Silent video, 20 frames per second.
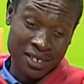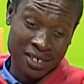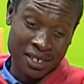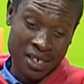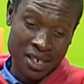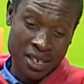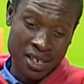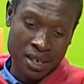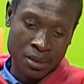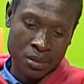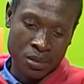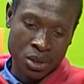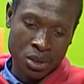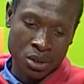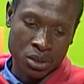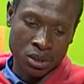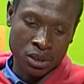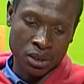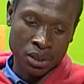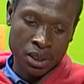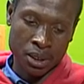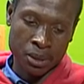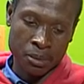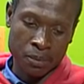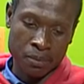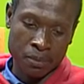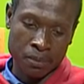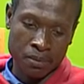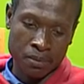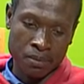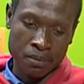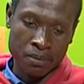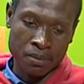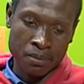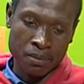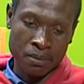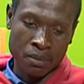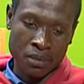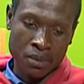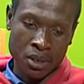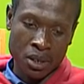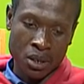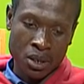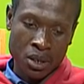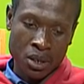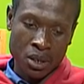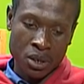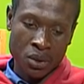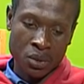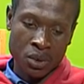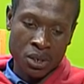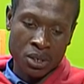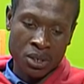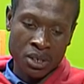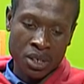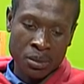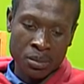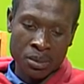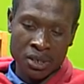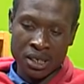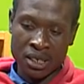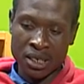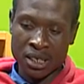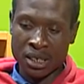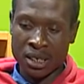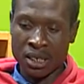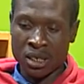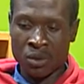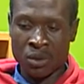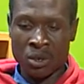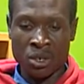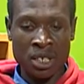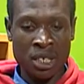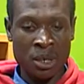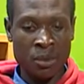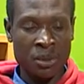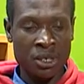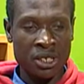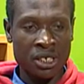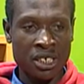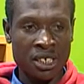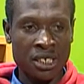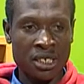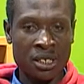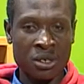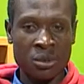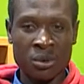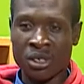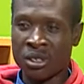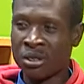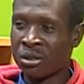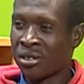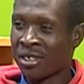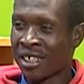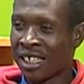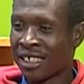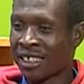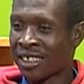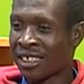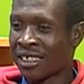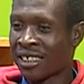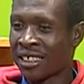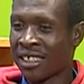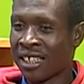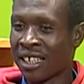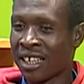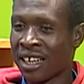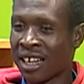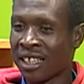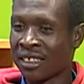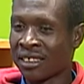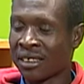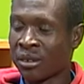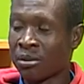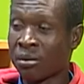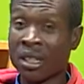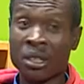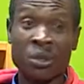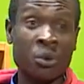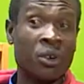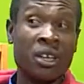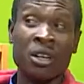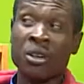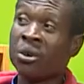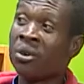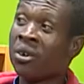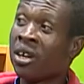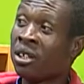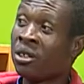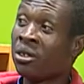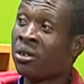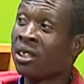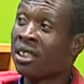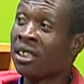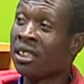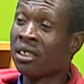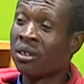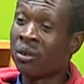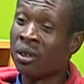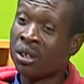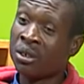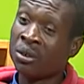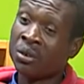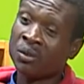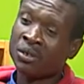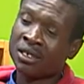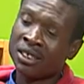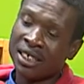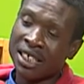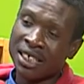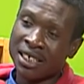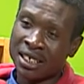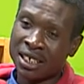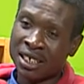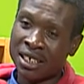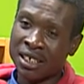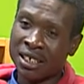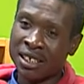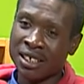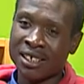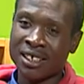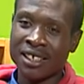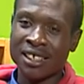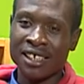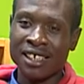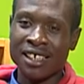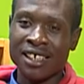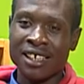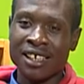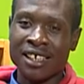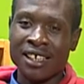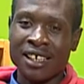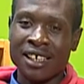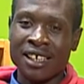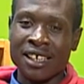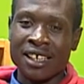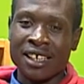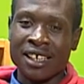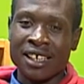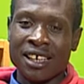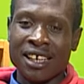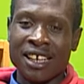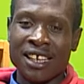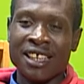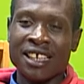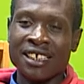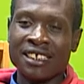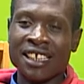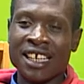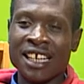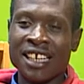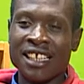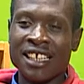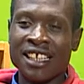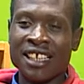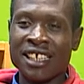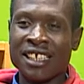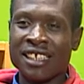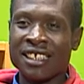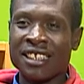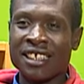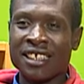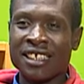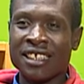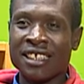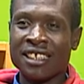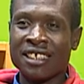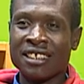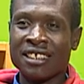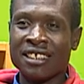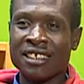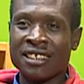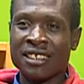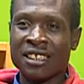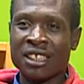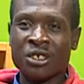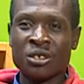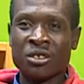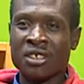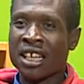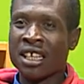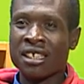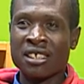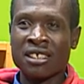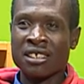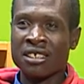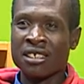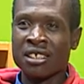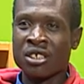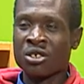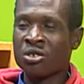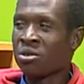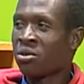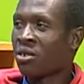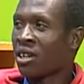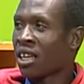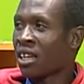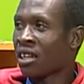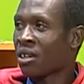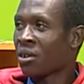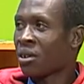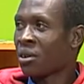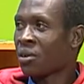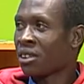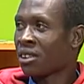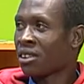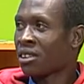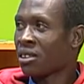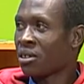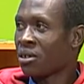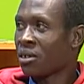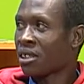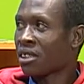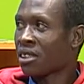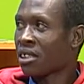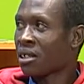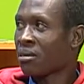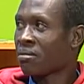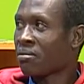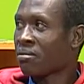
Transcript: That. Yeah, because we don't appreciate it. We only appreciate it when you start getting cash. But when you started at that early age, the society sees you like you're wasting your time.